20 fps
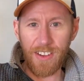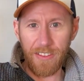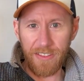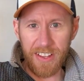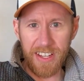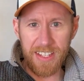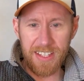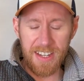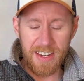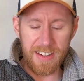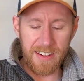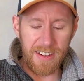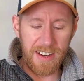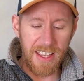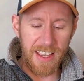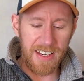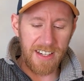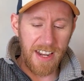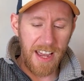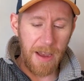off its
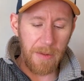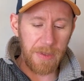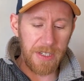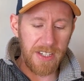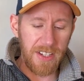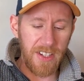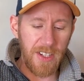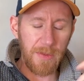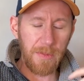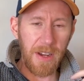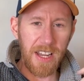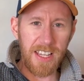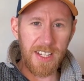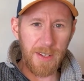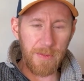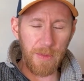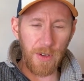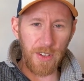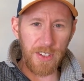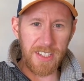inhabitants by
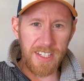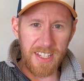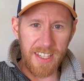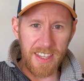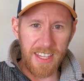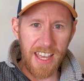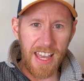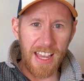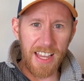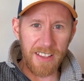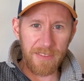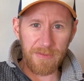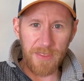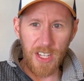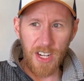exploiting their